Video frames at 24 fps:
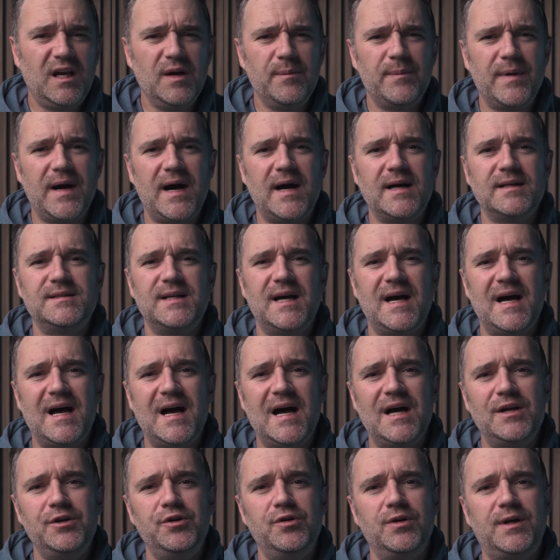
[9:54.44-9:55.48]
about
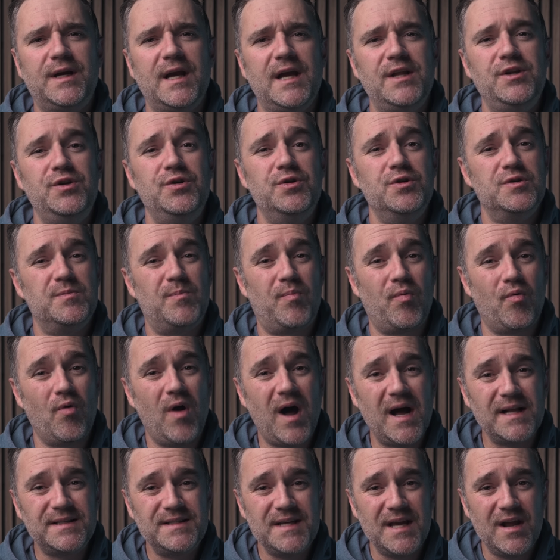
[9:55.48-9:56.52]
how you can use
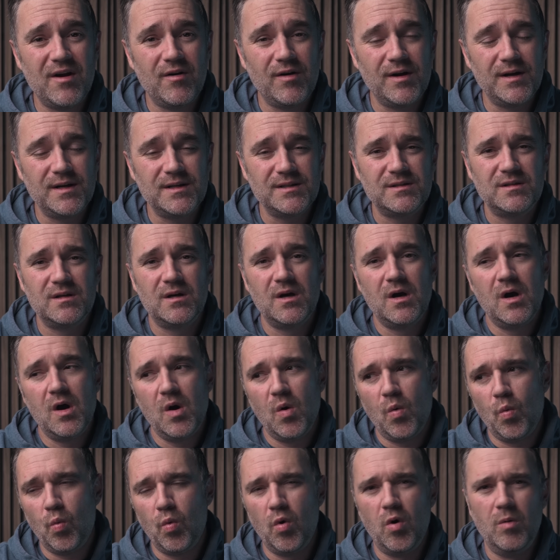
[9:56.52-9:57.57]
bright areas,
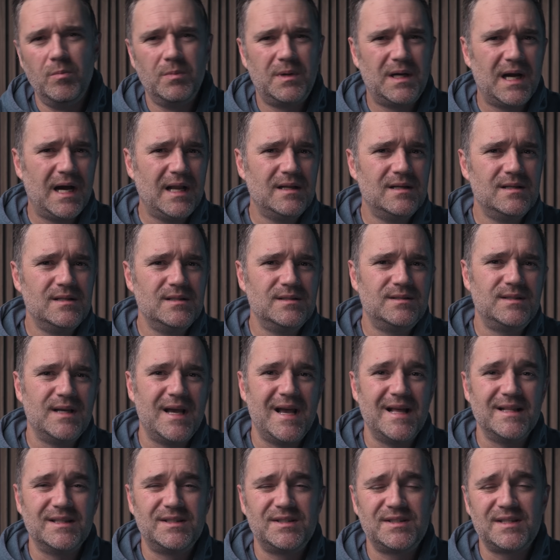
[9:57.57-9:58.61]
warm colors,
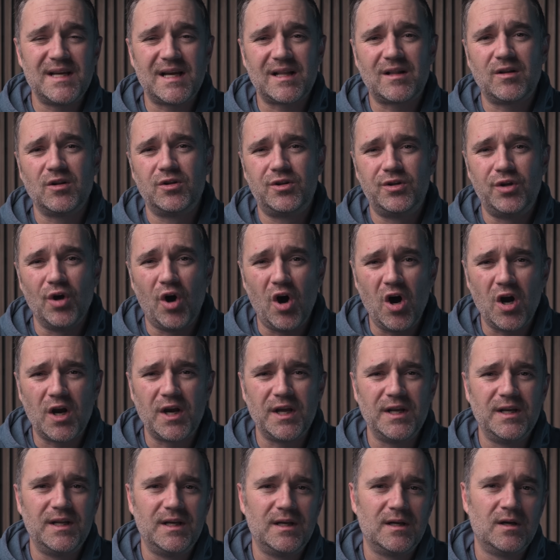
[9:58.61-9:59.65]
and subtle
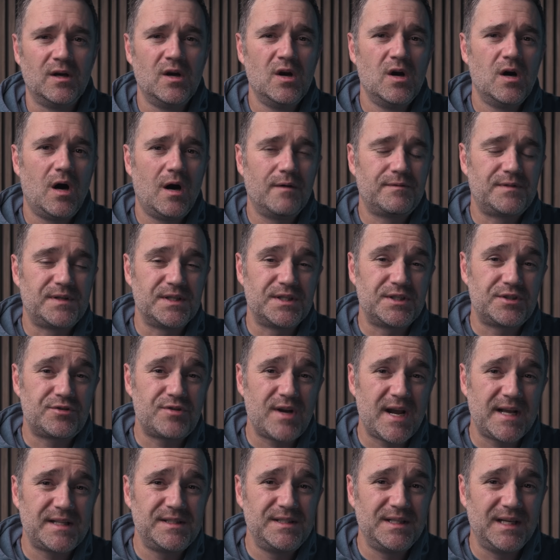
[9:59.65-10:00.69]
darkening of
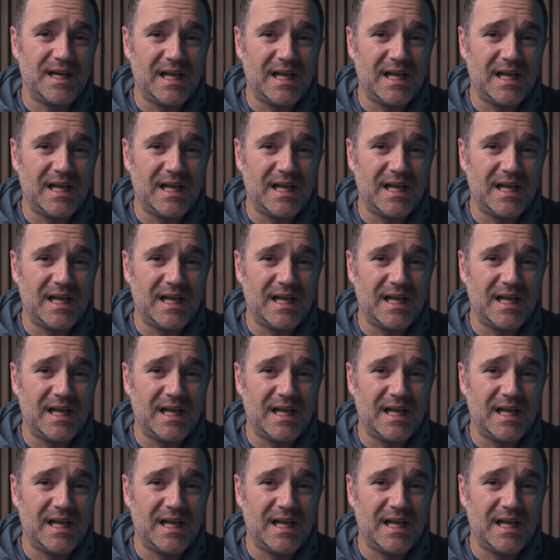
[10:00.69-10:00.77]
distracting